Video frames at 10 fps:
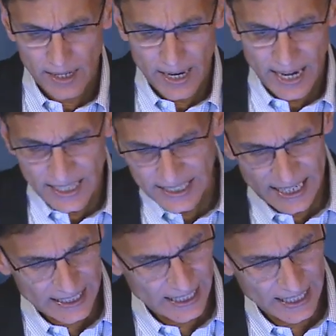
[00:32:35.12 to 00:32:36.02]
and
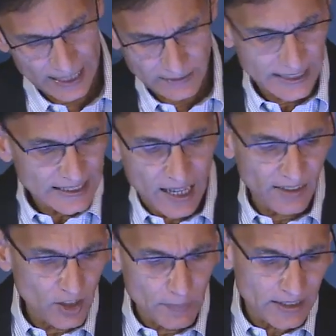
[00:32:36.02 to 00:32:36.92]
then uh,
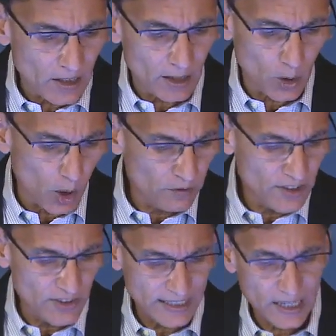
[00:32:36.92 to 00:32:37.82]
technology, methanol to
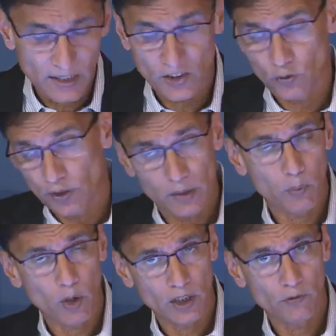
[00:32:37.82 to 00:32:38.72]
olefins technology is very
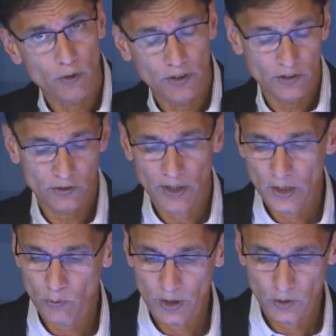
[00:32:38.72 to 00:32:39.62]
important for this,
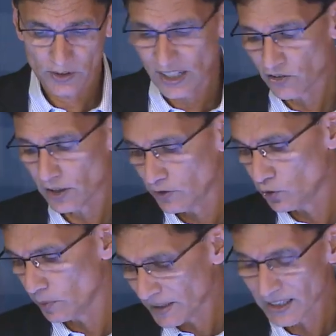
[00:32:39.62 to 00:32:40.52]
right? Where you're essentially
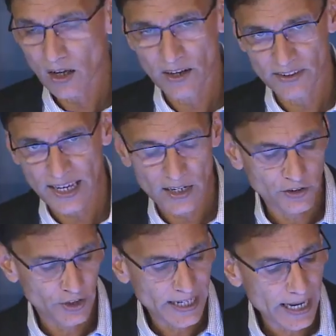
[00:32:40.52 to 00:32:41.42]
using methanol as an
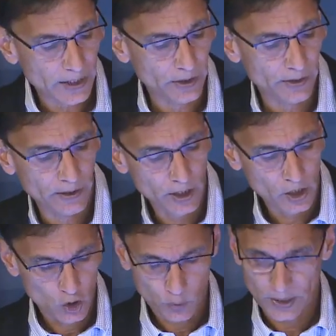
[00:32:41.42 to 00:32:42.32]
energy carrier
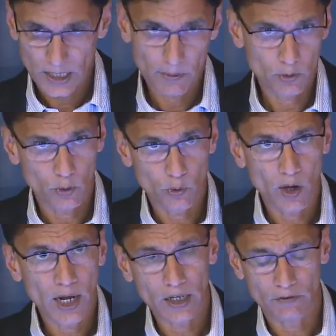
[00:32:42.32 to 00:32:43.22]
to be able to
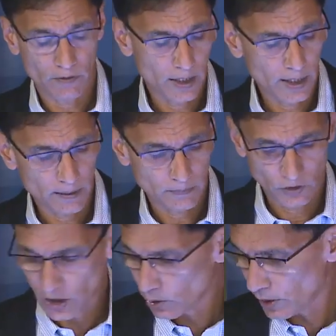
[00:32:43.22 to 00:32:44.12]
drive uh,
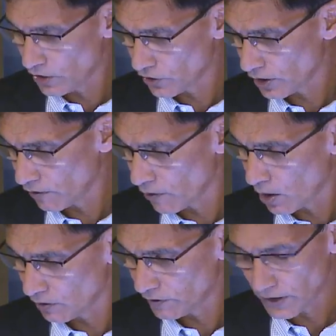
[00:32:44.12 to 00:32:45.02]
generation of
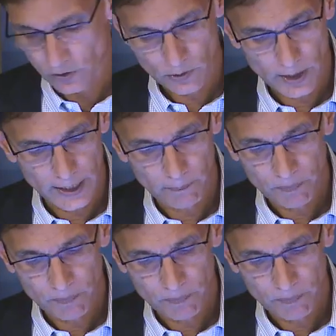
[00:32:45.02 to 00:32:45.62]
olefins, right?